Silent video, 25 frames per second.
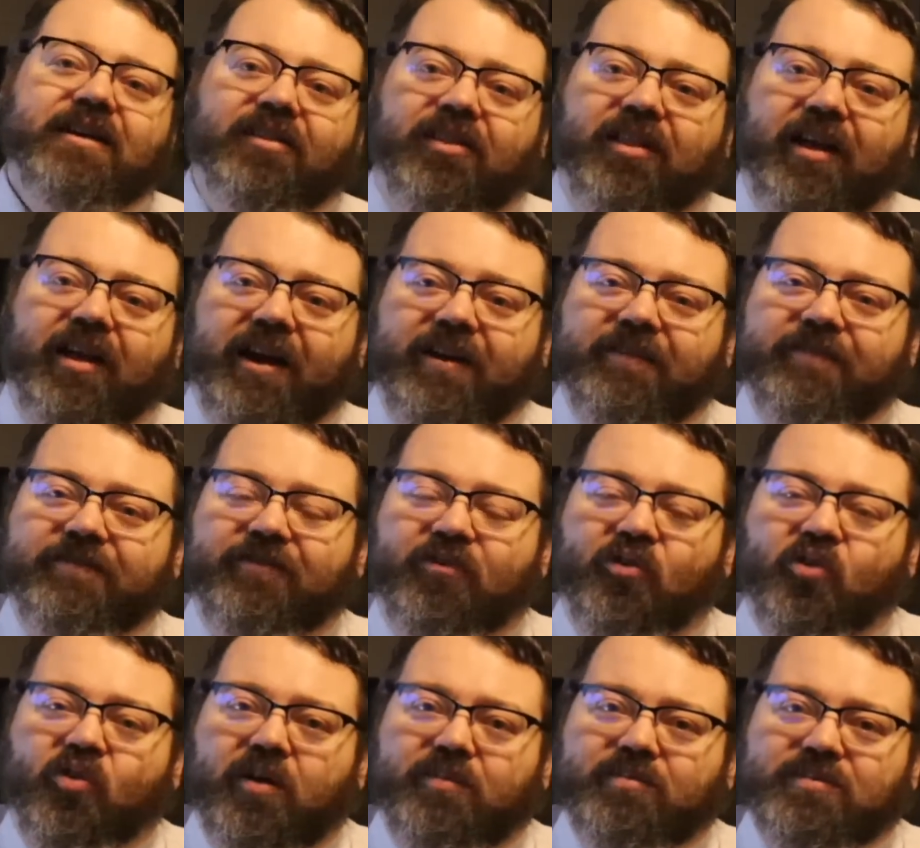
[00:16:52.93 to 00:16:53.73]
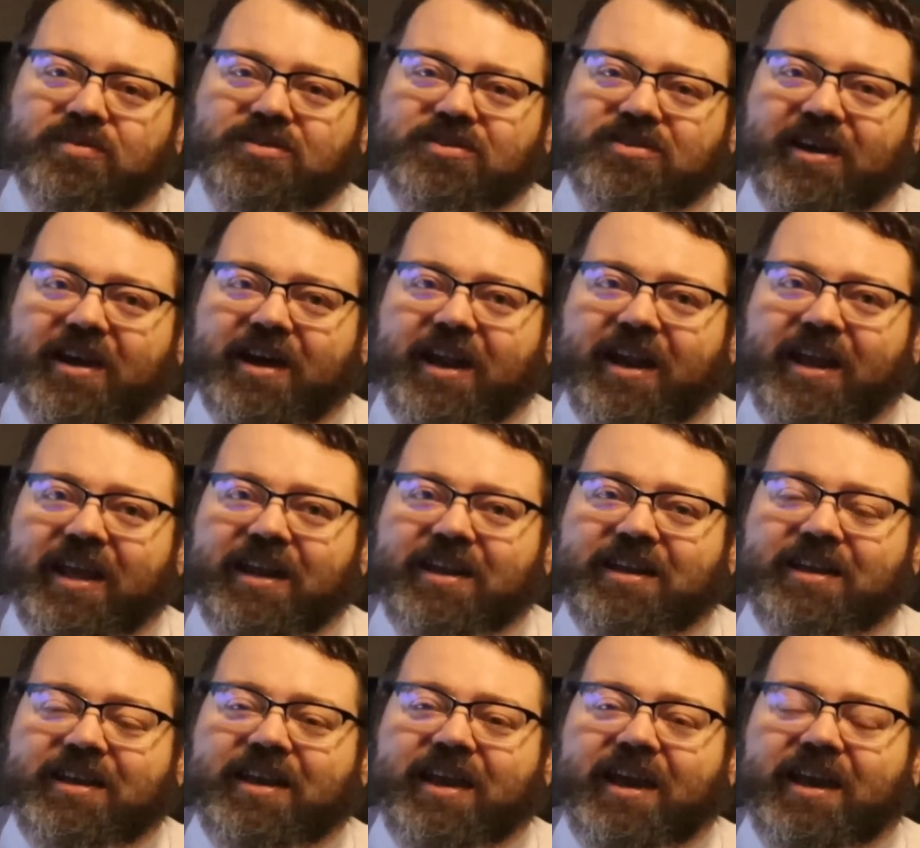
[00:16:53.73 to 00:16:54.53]
life forms to kind of
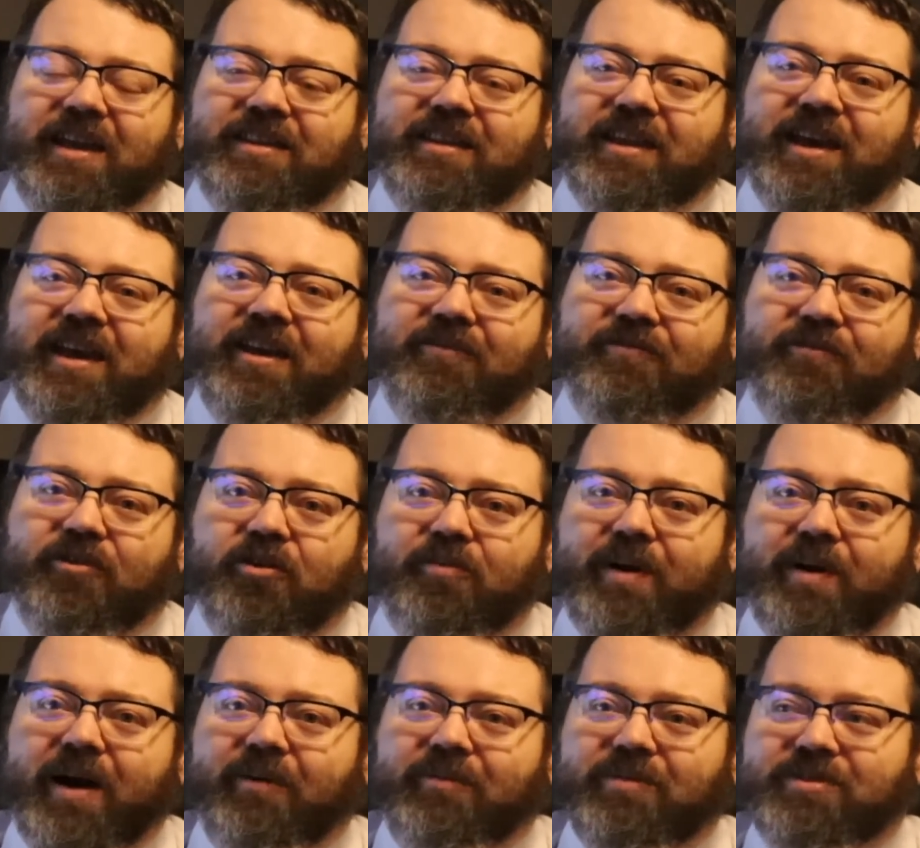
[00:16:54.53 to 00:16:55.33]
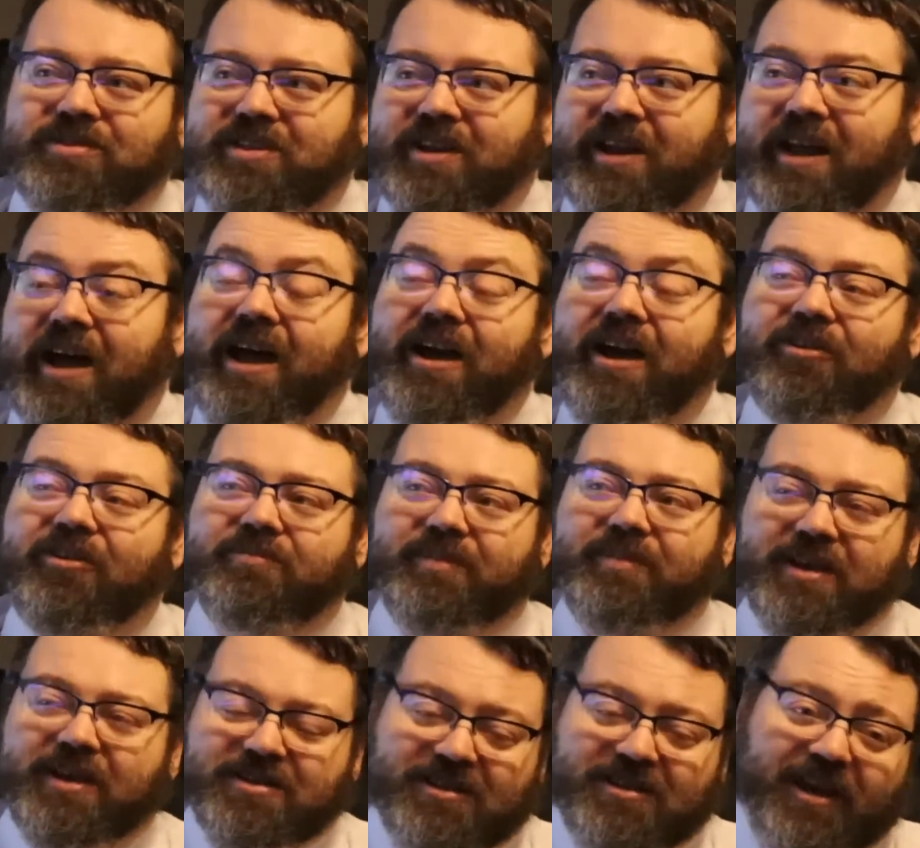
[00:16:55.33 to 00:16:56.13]
indicate that a robot was an
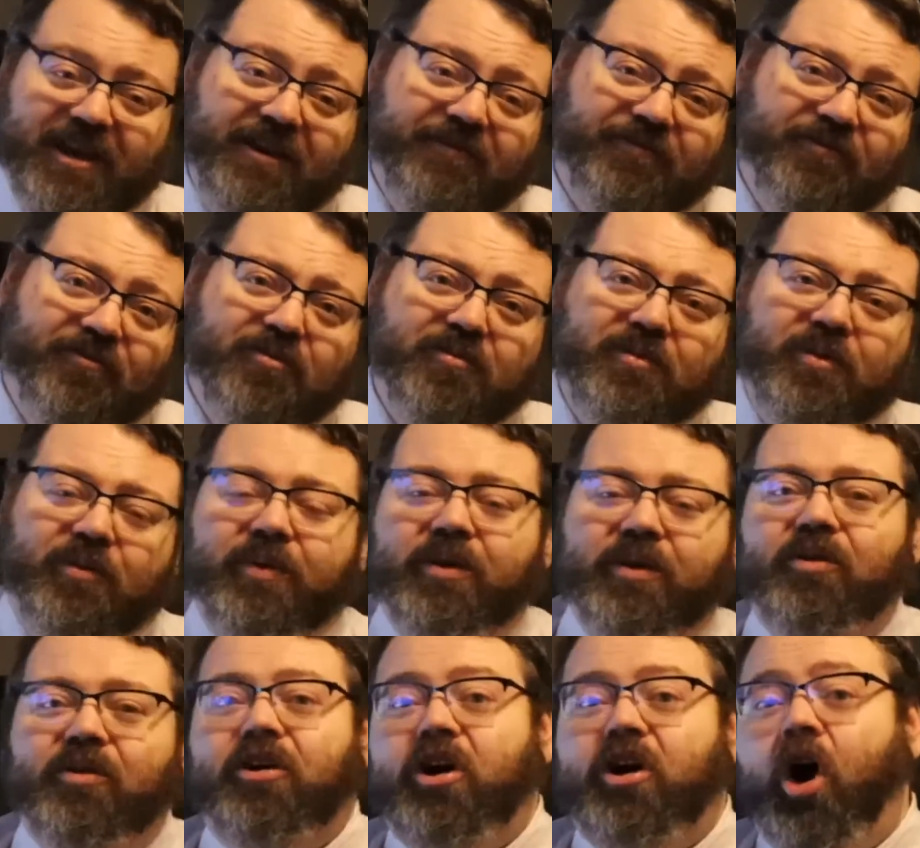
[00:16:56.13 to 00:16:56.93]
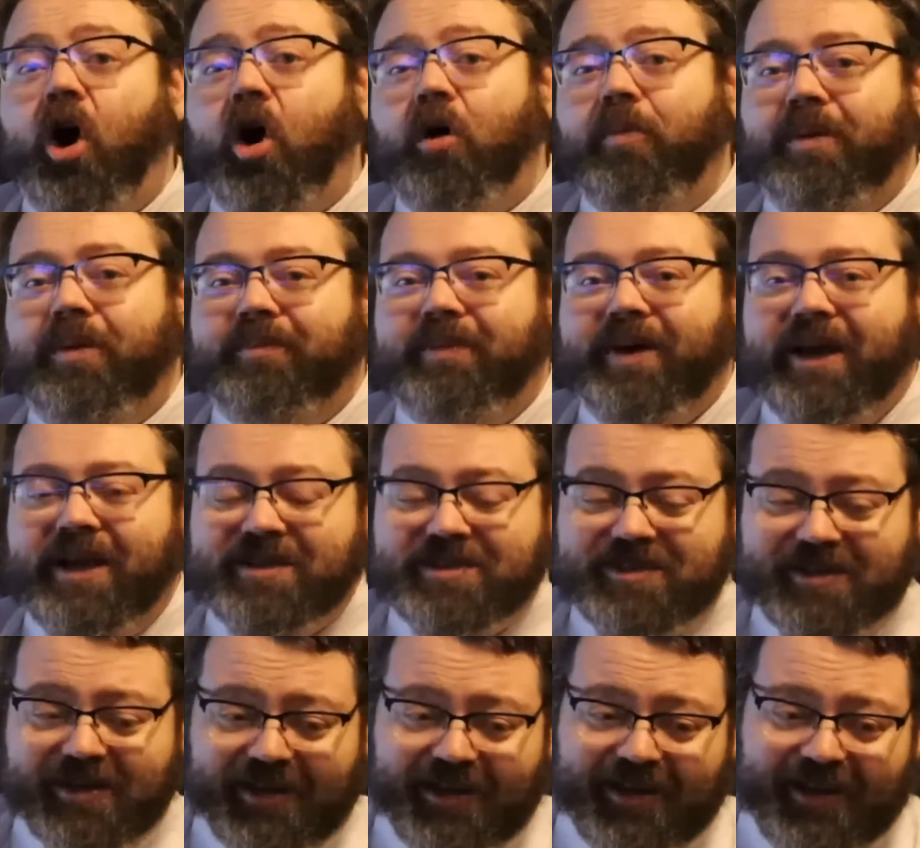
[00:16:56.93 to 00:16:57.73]
ion-based life form and we were
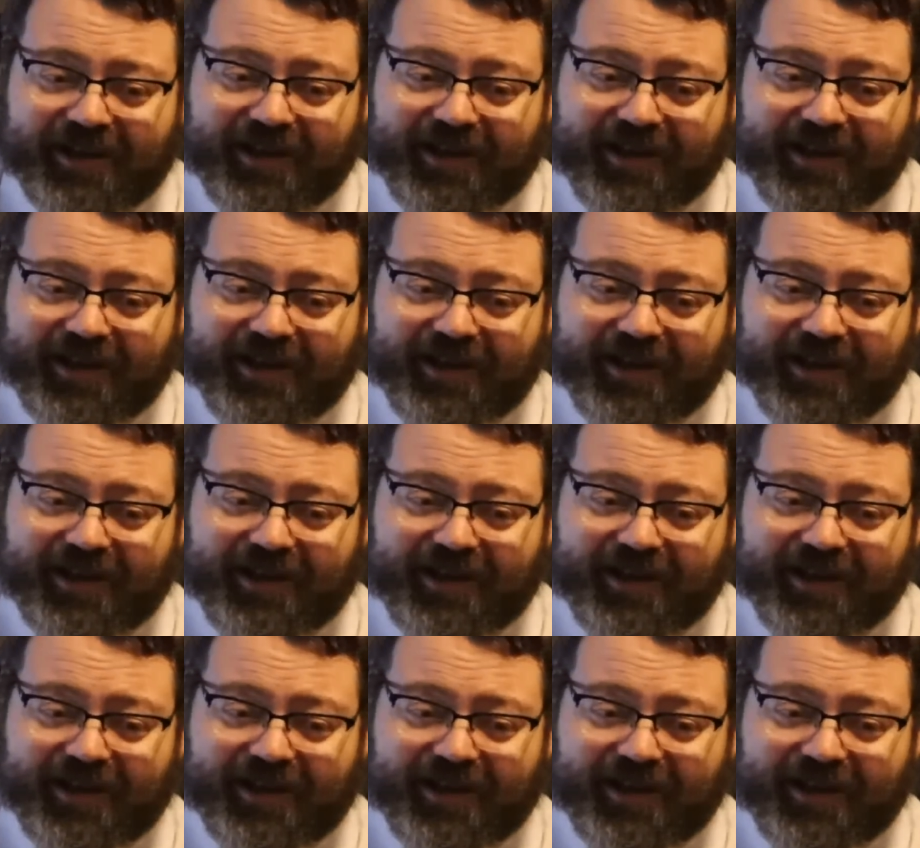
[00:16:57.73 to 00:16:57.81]
carbon-based.